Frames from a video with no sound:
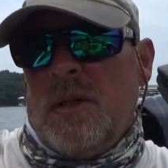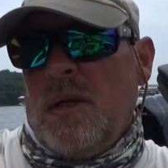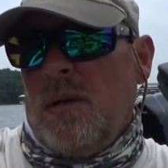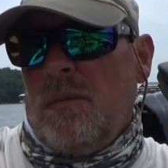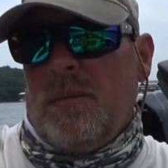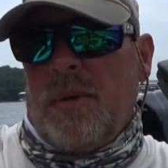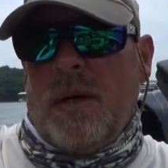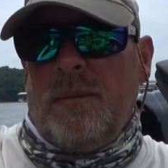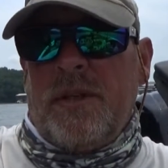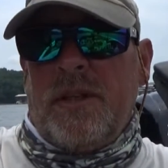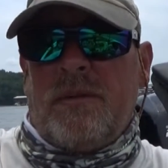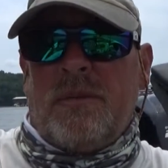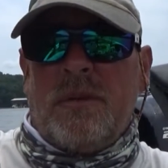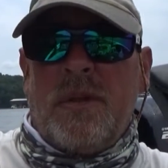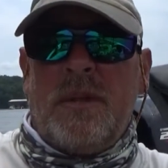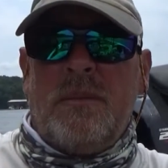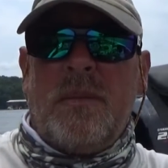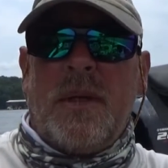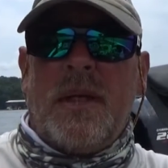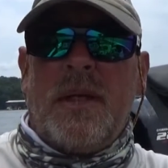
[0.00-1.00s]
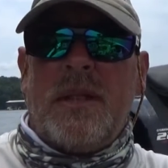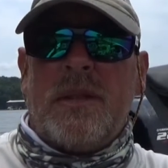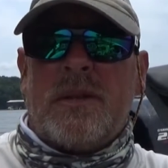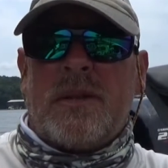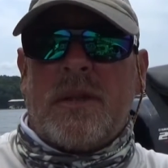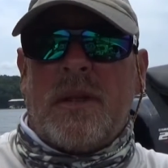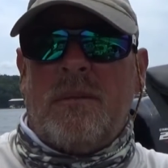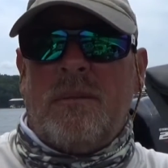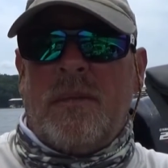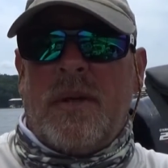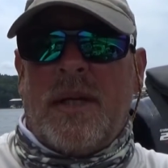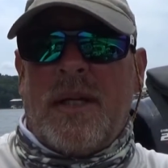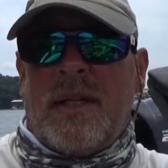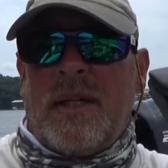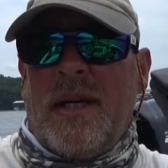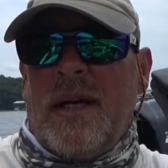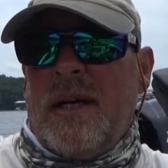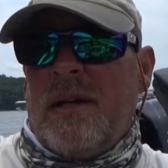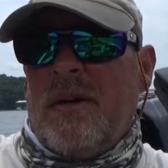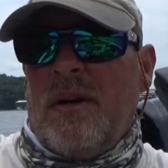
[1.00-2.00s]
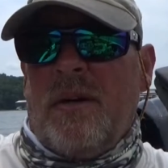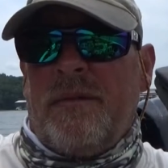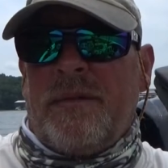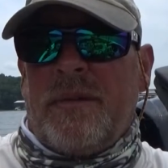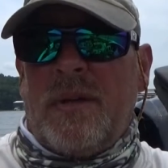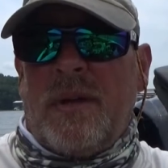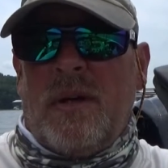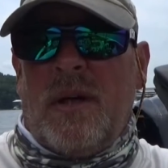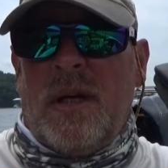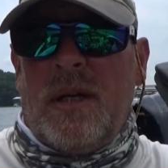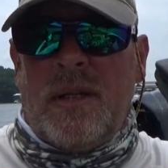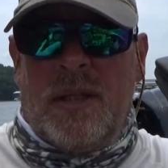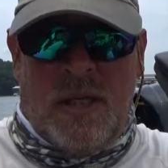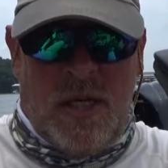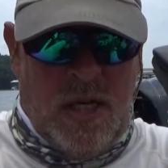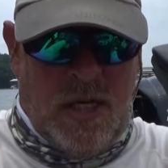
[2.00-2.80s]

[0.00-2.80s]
probably 3 months, something like that, off and on.